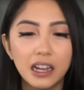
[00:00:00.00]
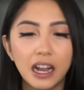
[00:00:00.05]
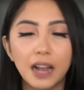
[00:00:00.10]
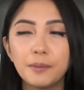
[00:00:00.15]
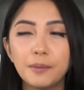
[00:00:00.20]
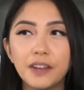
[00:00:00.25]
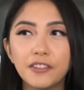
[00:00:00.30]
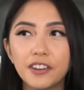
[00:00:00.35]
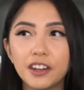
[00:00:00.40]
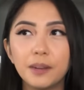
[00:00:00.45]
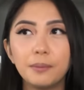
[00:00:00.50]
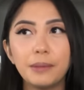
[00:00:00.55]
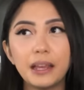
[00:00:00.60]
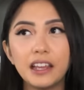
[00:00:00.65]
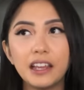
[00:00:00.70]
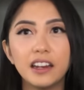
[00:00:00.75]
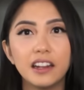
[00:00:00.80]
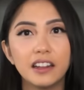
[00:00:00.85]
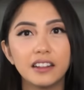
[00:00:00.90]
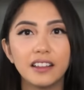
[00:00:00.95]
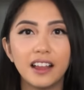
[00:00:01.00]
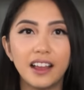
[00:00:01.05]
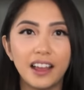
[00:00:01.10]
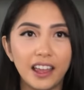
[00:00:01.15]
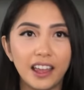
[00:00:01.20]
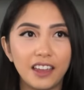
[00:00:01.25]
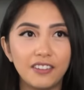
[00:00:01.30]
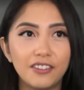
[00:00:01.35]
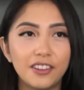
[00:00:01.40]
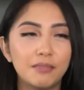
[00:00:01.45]
I'm never gonna make it in
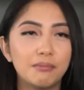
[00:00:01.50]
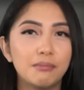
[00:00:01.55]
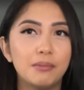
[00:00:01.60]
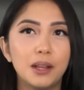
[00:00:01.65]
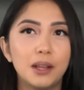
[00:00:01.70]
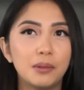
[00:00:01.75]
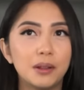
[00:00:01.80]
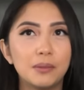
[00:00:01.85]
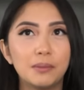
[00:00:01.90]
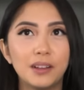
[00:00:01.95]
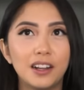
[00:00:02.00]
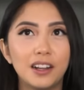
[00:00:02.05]
life and blah, blah,